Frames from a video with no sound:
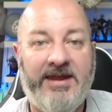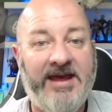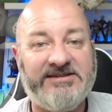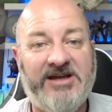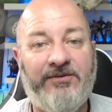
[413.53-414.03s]
And
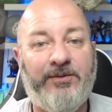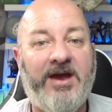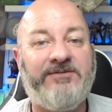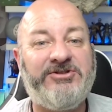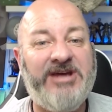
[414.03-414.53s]
next up we
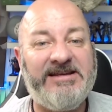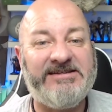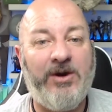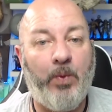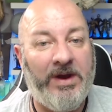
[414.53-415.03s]
have Jet
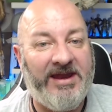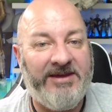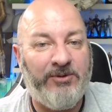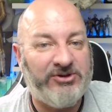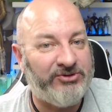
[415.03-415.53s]
Set
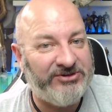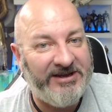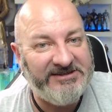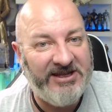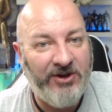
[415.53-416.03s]
Willy, which was
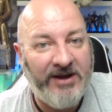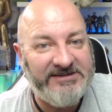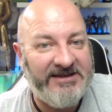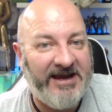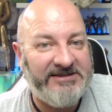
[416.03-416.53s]
released in
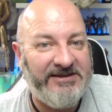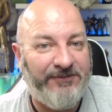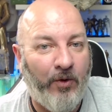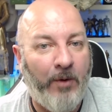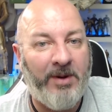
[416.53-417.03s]

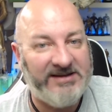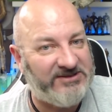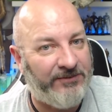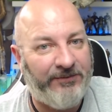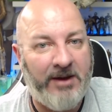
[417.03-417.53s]
1984 by
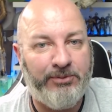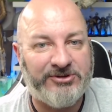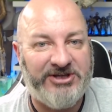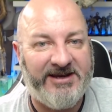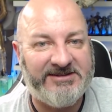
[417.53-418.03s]
Software
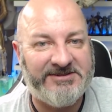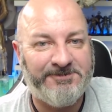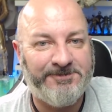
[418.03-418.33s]
Projects.